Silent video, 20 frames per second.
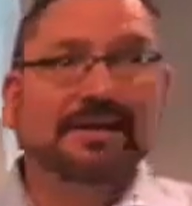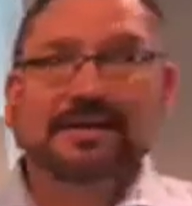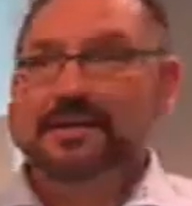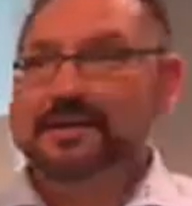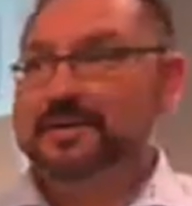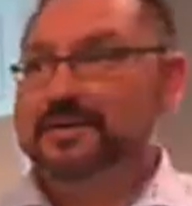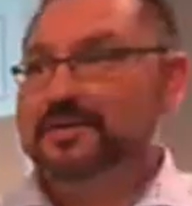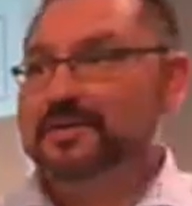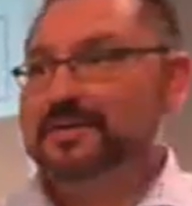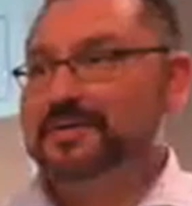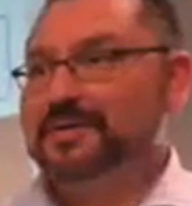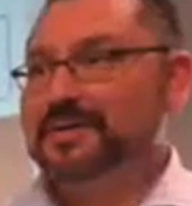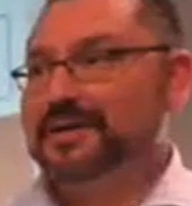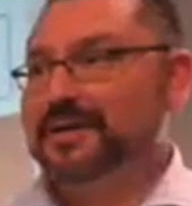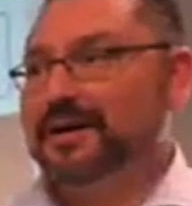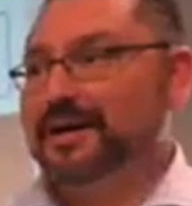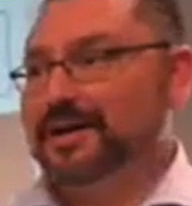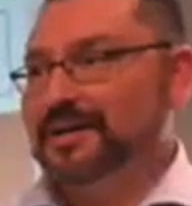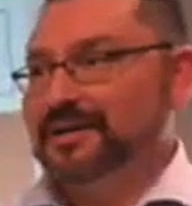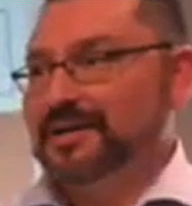you know,
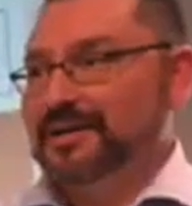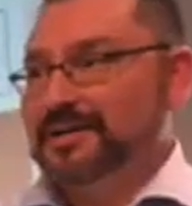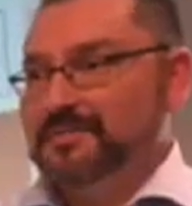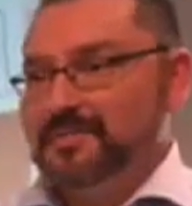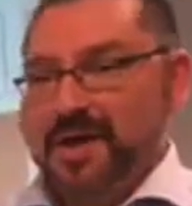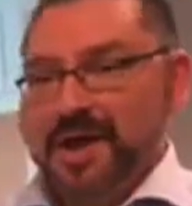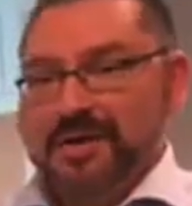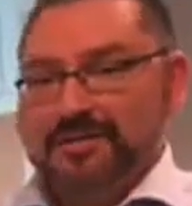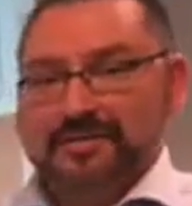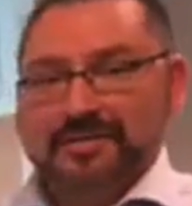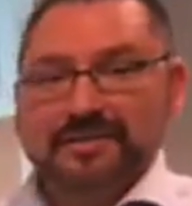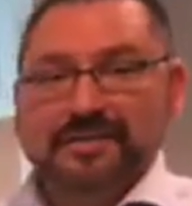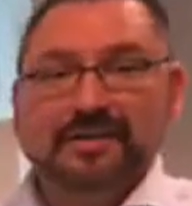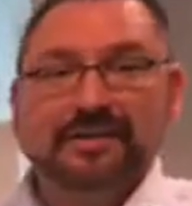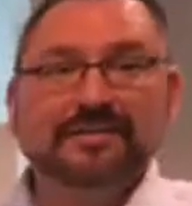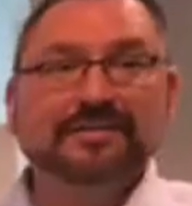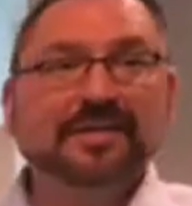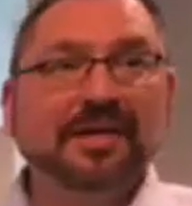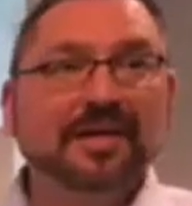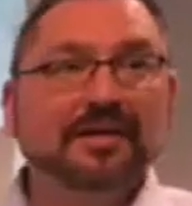on, in a basket
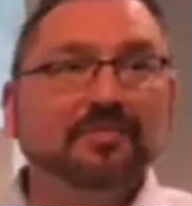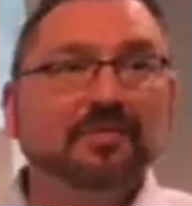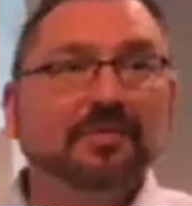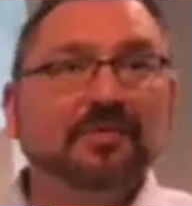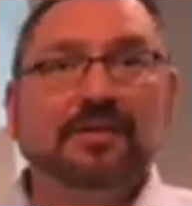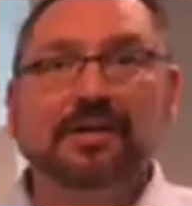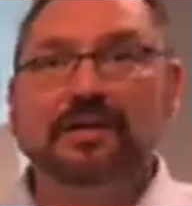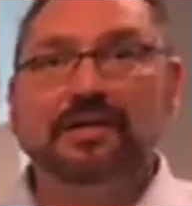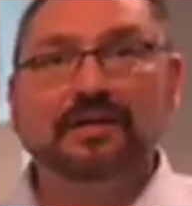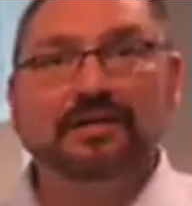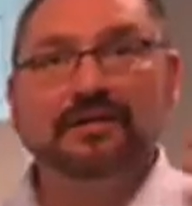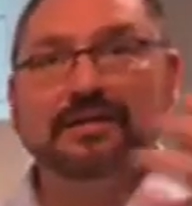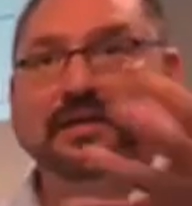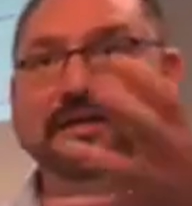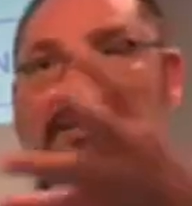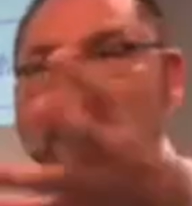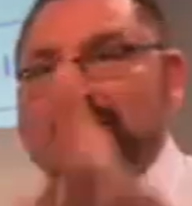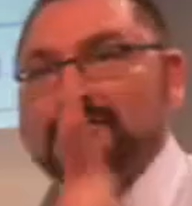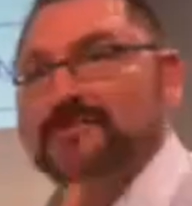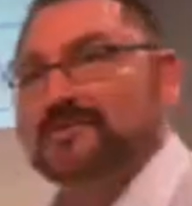on a table that look
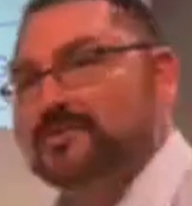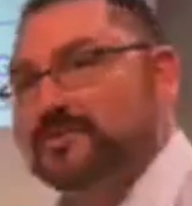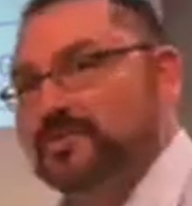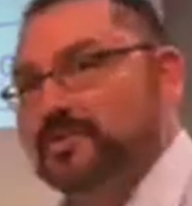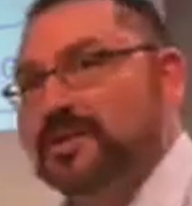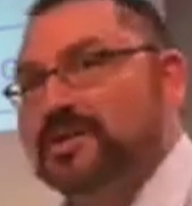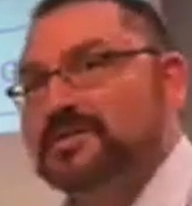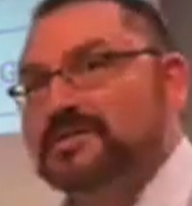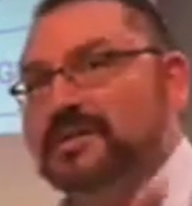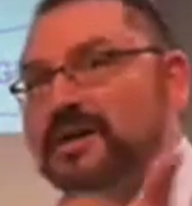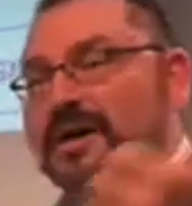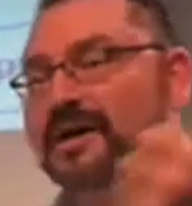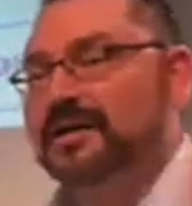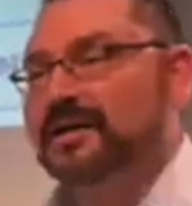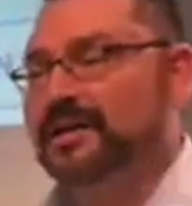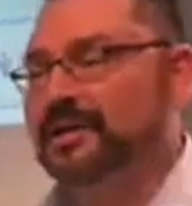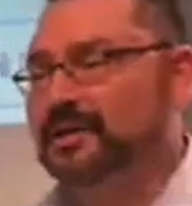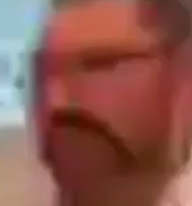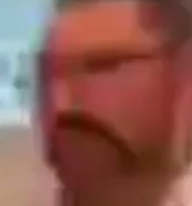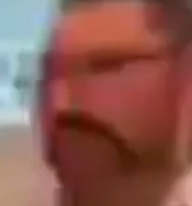like you can just reach
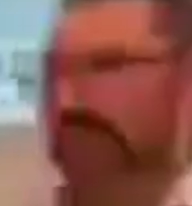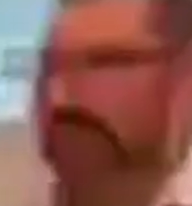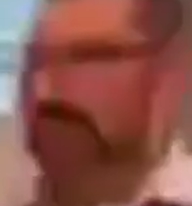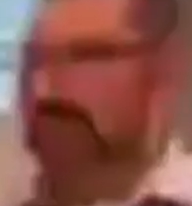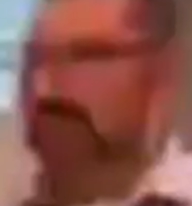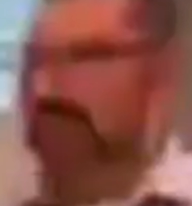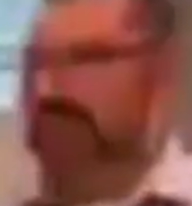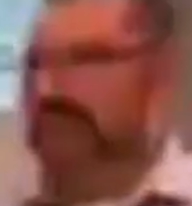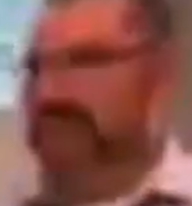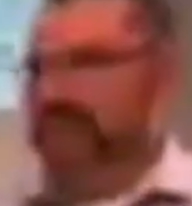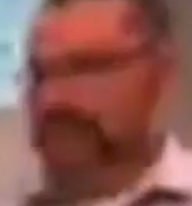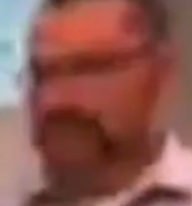out and grab it.